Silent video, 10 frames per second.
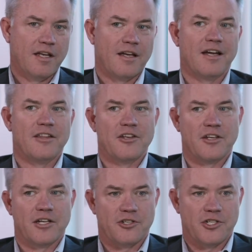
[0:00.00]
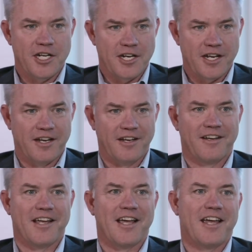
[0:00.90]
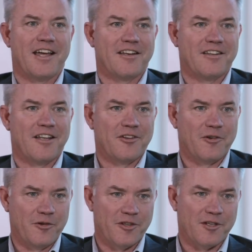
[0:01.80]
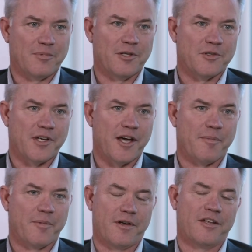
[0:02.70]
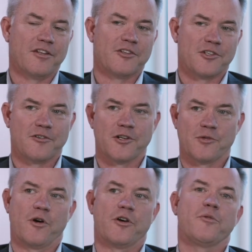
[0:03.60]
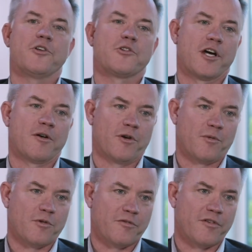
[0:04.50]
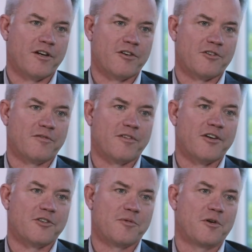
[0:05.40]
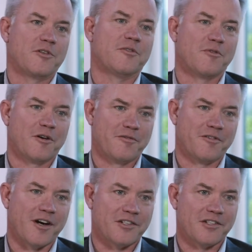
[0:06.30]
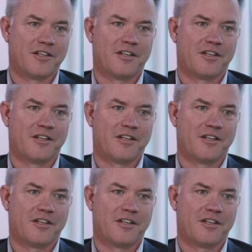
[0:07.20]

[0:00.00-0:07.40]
and then you get cheating, and then the whole thing blows up, and then the story is, well, we tried working with a financial advisor, but it didn't work for us.